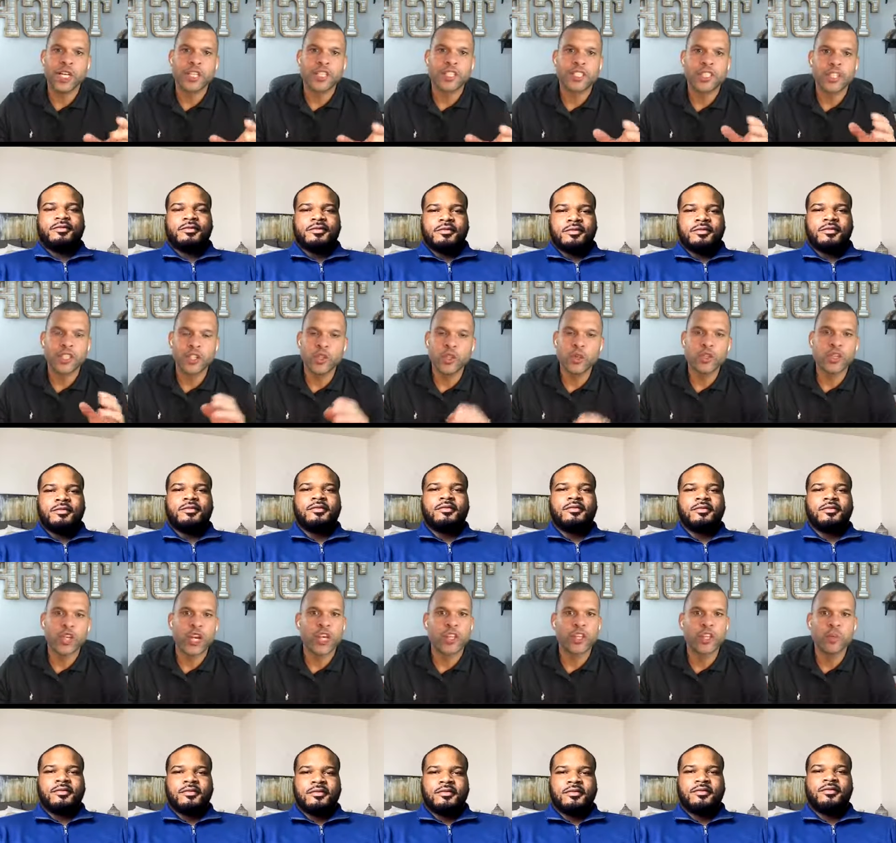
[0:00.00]
Speaker 1: to use
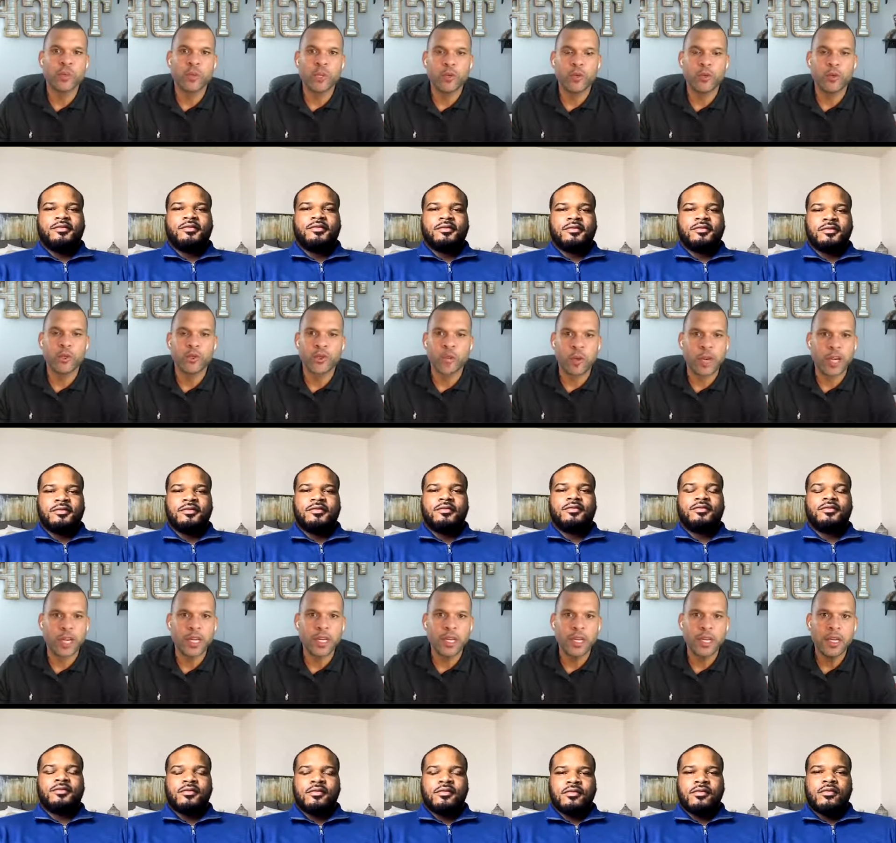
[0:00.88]
other people's
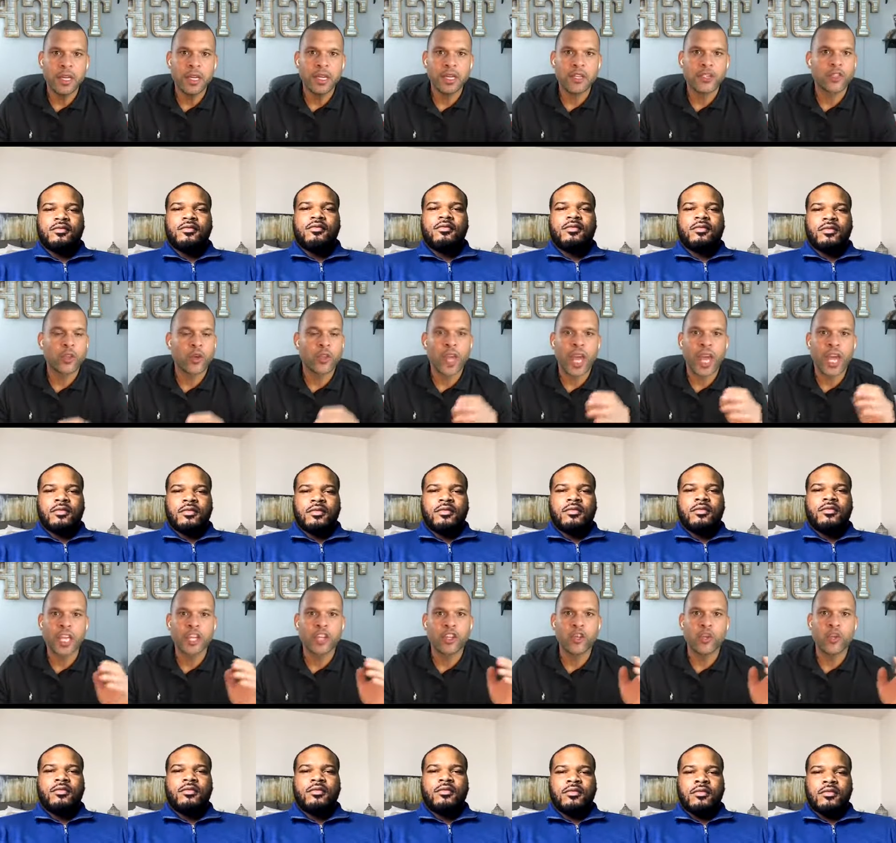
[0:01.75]
money so that
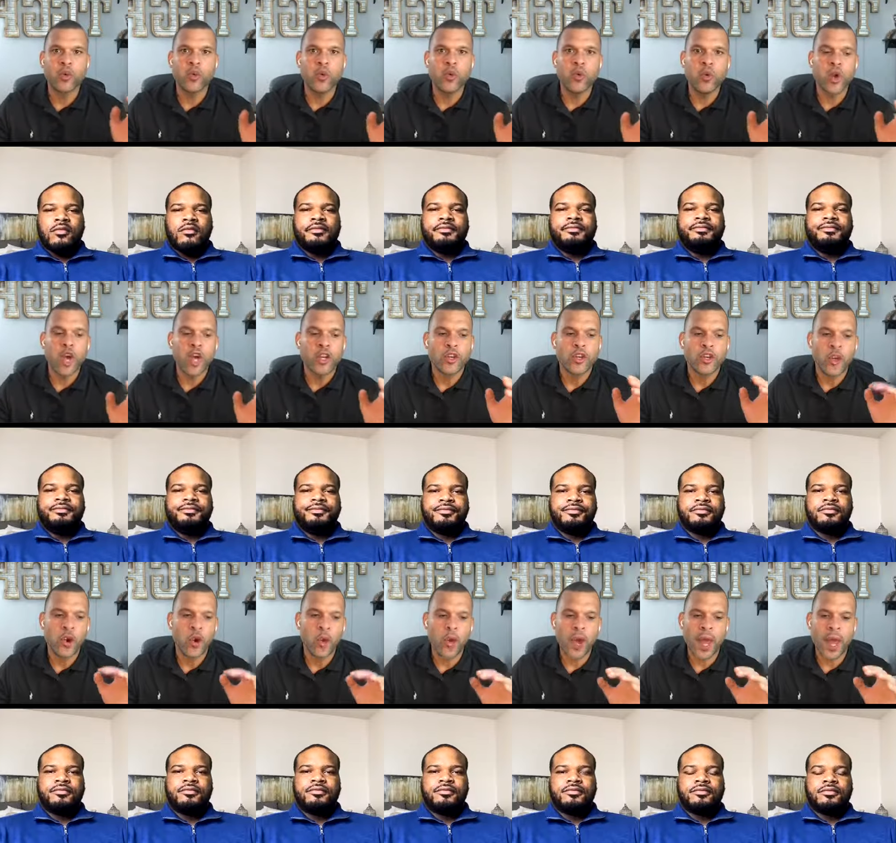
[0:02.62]
you
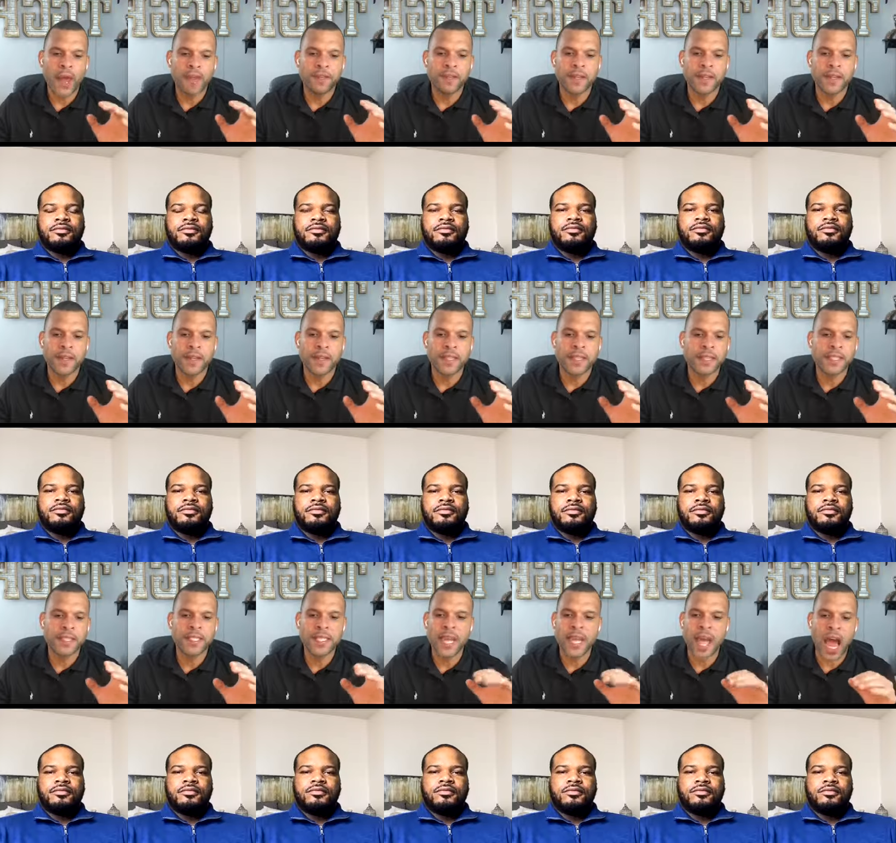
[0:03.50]
don't have to
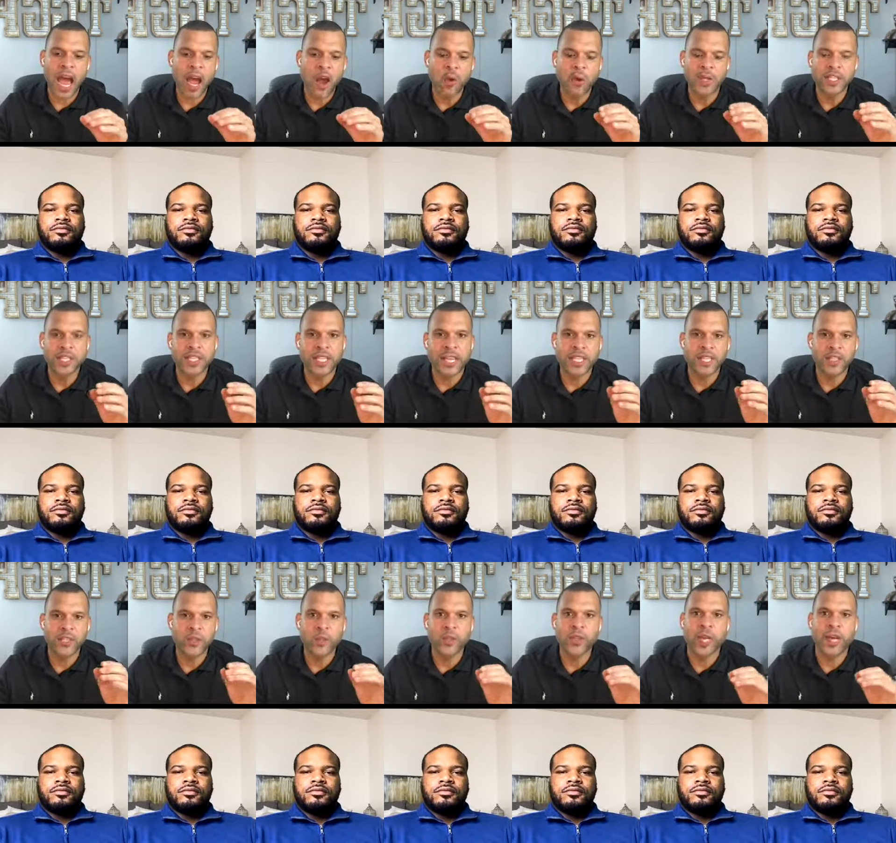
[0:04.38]
see I always say
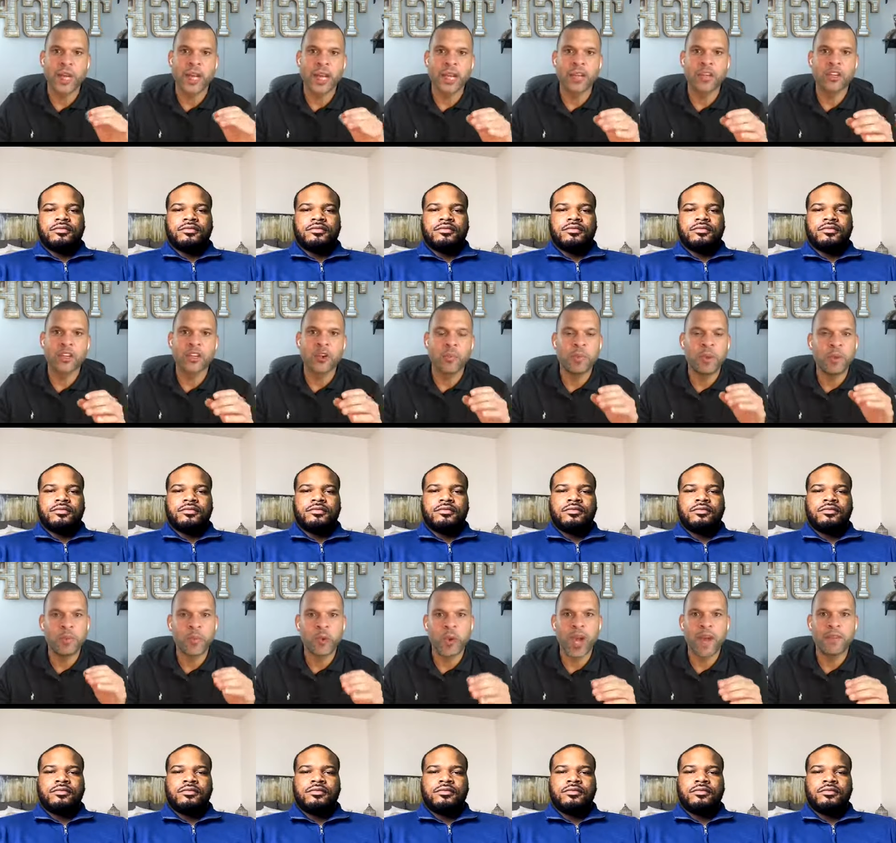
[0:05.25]
too that like, you know,
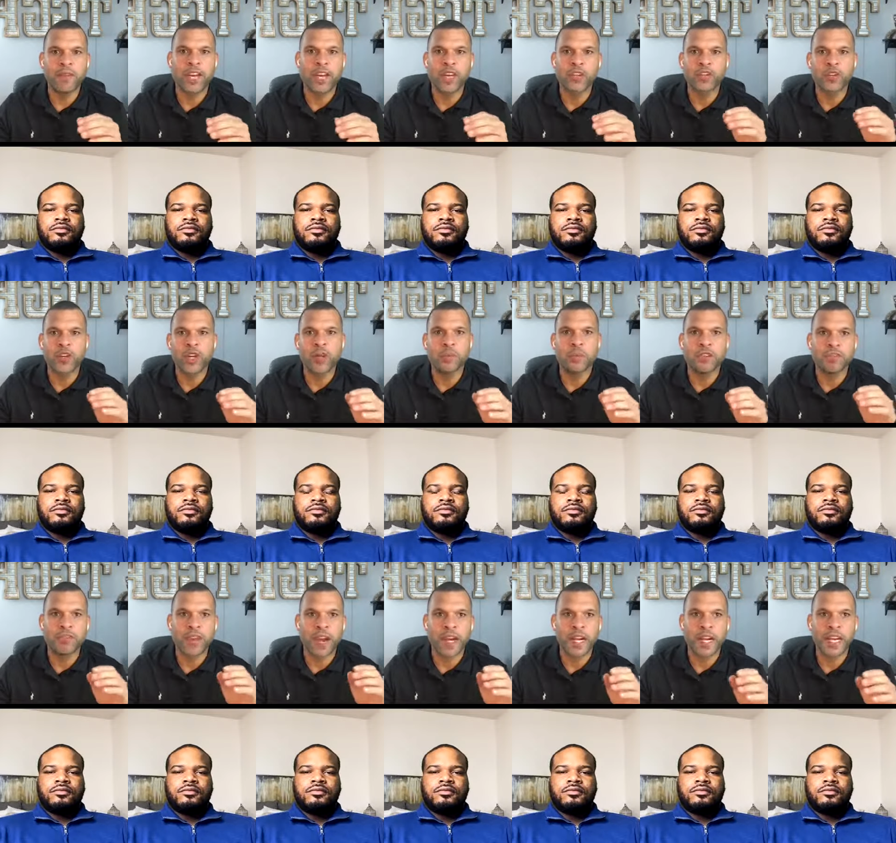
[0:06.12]
people have that dream of
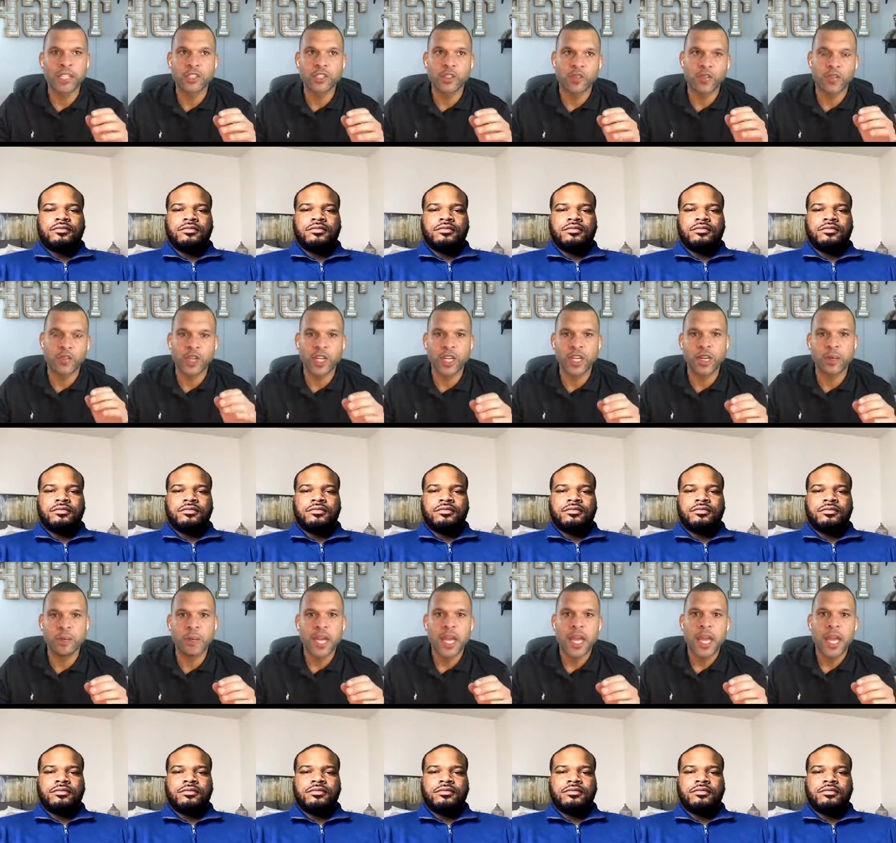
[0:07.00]
financial freedom